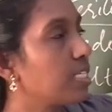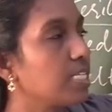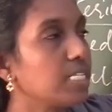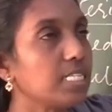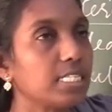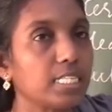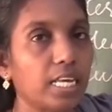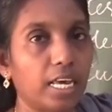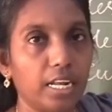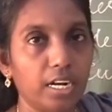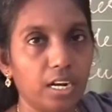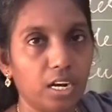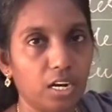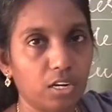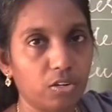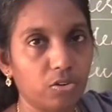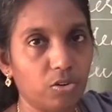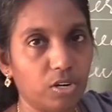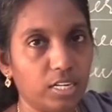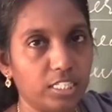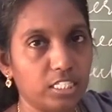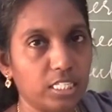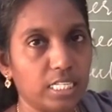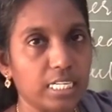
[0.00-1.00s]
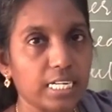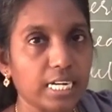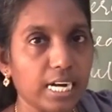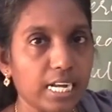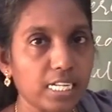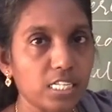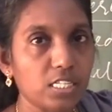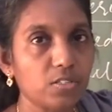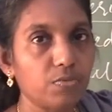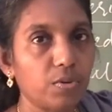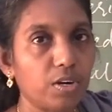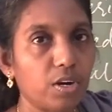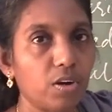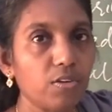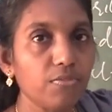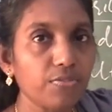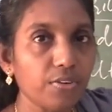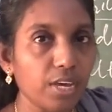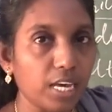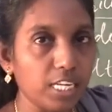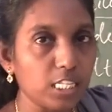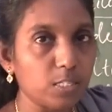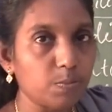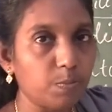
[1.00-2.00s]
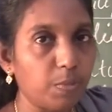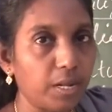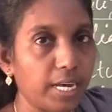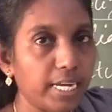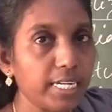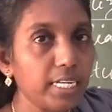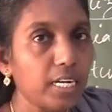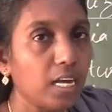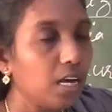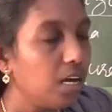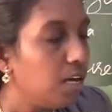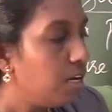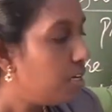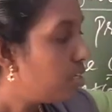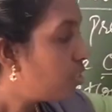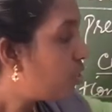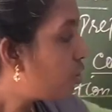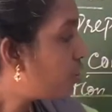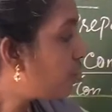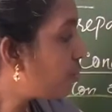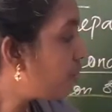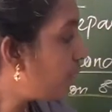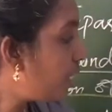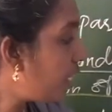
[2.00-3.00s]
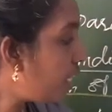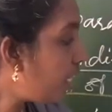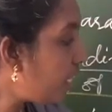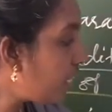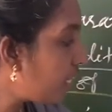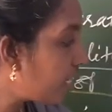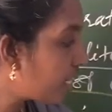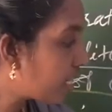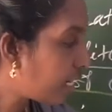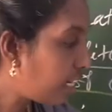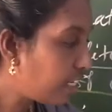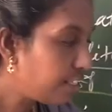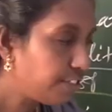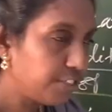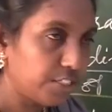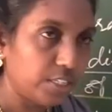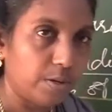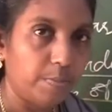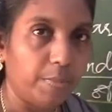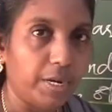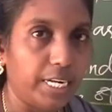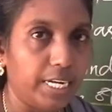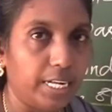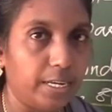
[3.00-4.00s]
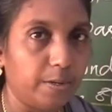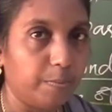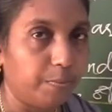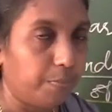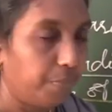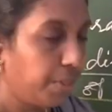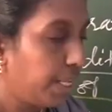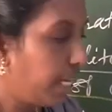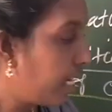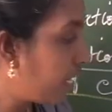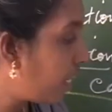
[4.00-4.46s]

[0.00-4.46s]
is inoculation, transfer of explant to the culture medium.